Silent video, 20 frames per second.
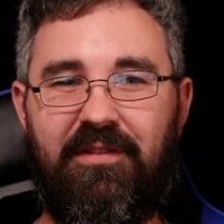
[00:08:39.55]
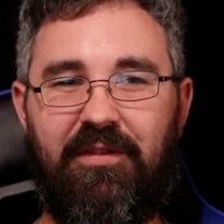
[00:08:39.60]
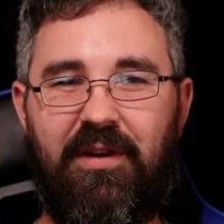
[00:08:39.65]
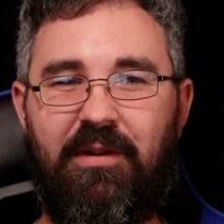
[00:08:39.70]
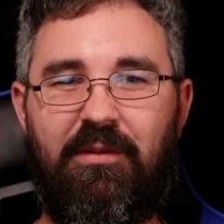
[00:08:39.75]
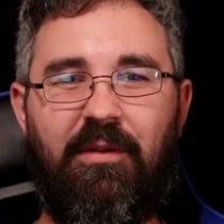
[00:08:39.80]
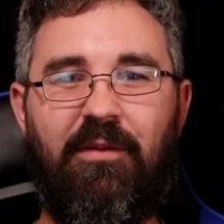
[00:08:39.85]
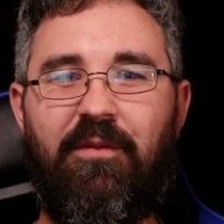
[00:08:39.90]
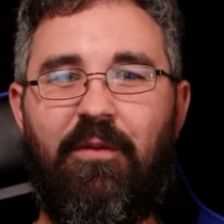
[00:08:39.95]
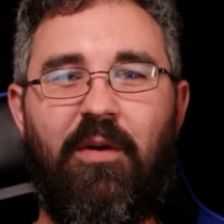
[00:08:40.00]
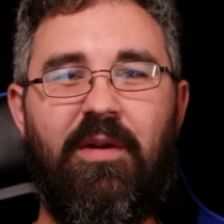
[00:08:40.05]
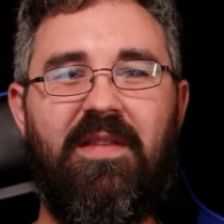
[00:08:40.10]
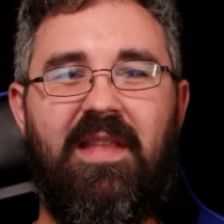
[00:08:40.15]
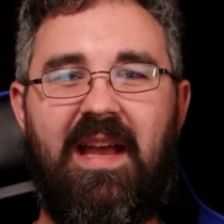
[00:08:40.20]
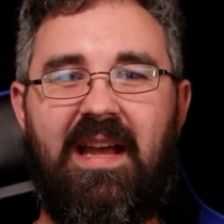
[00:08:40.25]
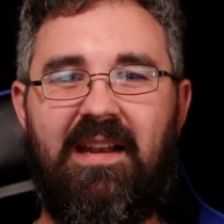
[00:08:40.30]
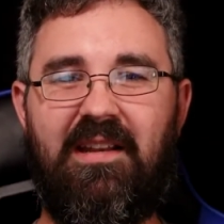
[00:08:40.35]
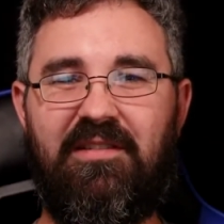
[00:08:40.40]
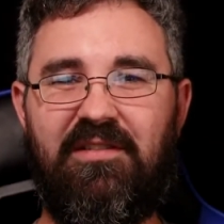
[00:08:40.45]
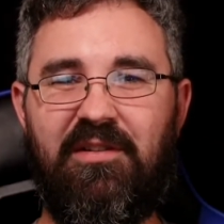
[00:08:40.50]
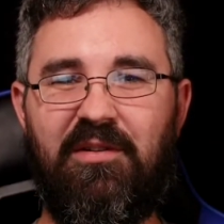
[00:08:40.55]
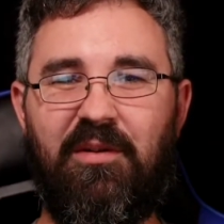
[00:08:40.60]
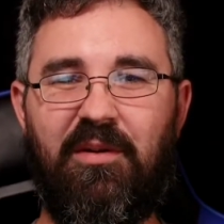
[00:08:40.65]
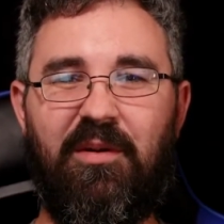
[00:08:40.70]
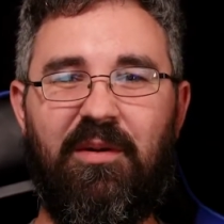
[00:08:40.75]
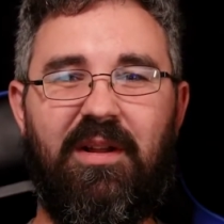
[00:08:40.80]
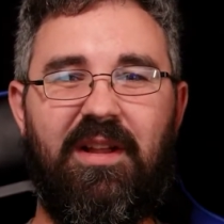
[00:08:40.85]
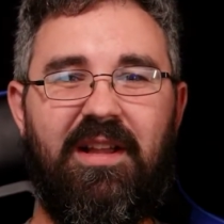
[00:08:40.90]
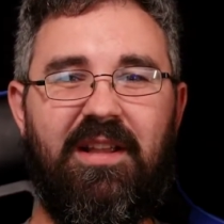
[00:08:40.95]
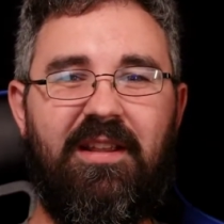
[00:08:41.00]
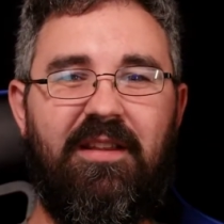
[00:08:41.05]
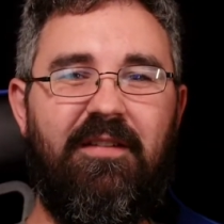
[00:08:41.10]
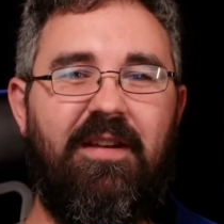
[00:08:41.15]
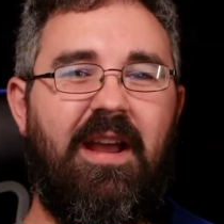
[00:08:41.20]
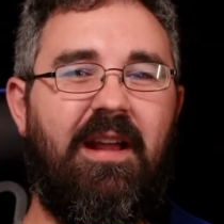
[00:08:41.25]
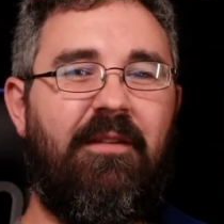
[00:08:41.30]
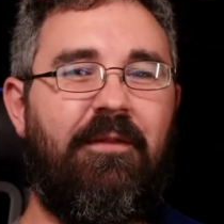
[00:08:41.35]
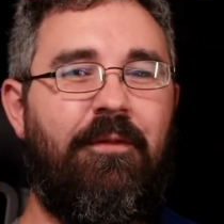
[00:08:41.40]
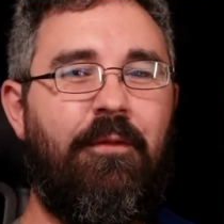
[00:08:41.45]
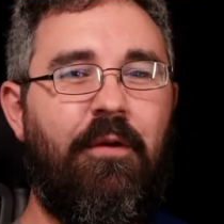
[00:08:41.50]
Try to avoid that in general. You've
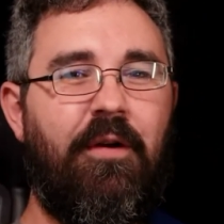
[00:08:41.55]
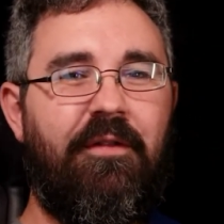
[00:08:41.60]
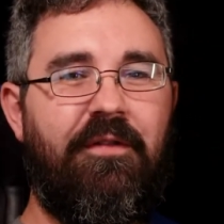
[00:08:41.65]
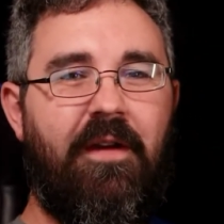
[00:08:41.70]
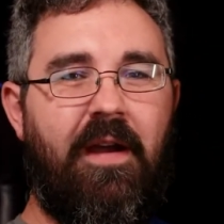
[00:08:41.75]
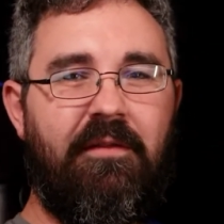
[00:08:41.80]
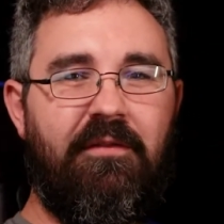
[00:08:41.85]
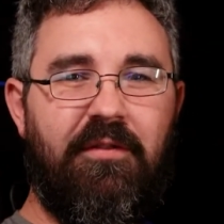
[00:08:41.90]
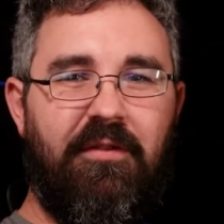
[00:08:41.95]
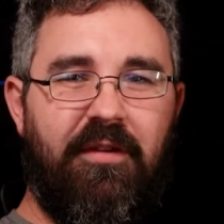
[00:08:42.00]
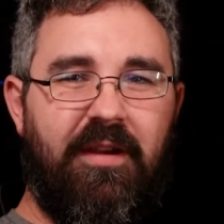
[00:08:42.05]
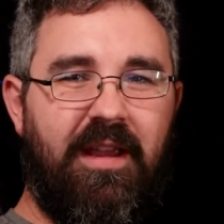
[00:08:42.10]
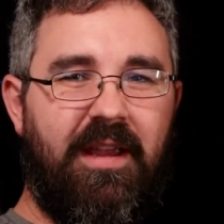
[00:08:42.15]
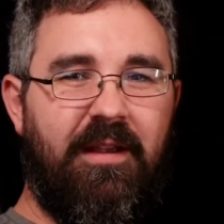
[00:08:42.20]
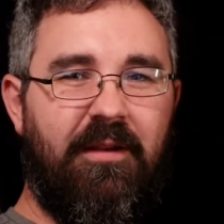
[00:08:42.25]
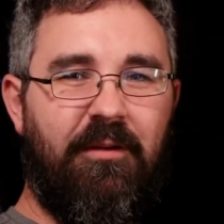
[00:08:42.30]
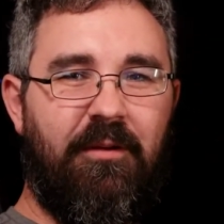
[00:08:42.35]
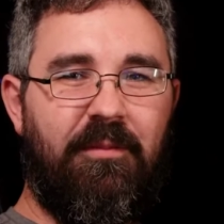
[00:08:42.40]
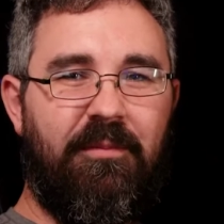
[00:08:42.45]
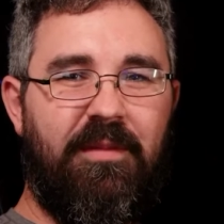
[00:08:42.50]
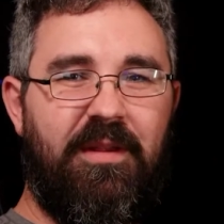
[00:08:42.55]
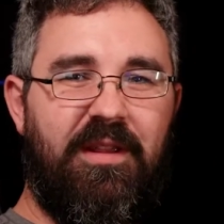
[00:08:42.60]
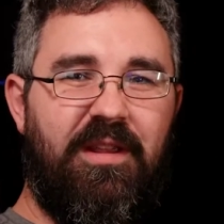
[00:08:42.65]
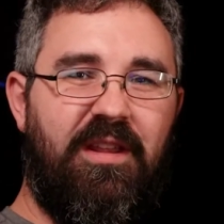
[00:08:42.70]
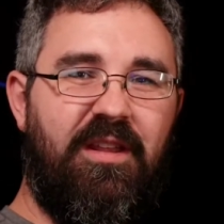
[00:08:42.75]
got a 45 degree angle.